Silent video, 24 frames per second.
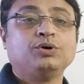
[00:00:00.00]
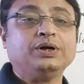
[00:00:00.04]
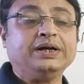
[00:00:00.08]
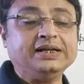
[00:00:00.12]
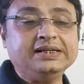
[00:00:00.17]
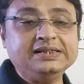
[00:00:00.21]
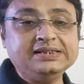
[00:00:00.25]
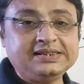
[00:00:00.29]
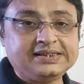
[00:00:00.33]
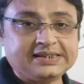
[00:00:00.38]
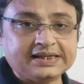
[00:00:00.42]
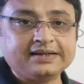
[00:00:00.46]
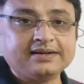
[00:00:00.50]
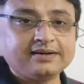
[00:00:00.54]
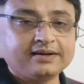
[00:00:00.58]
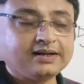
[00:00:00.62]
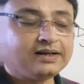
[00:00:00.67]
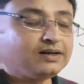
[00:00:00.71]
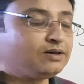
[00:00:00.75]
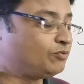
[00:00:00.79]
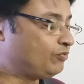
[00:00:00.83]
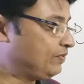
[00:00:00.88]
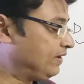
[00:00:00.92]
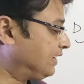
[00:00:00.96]
in
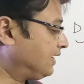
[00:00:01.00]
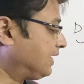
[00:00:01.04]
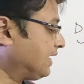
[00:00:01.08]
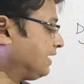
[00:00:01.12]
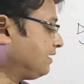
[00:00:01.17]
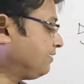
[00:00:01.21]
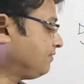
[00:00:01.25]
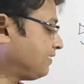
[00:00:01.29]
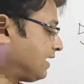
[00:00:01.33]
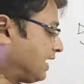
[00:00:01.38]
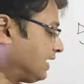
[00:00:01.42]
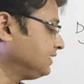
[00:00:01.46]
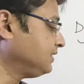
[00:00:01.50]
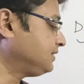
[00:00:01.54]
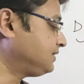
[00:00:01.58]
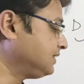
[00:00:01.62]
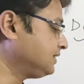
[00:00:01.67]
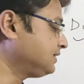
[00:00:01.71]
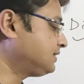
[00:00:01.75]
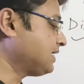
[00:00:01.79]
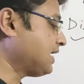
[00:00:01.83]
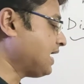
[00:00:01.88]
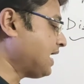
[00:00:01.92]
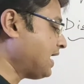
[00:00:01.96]
general we can write
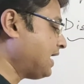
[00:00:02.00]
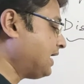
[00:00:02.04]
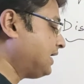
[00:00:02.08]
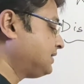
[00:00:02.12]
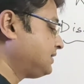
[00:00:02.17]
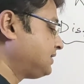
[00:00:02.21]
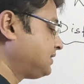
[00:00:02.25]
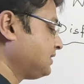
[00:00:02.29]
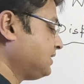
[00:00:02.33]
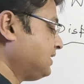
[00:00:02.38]
it as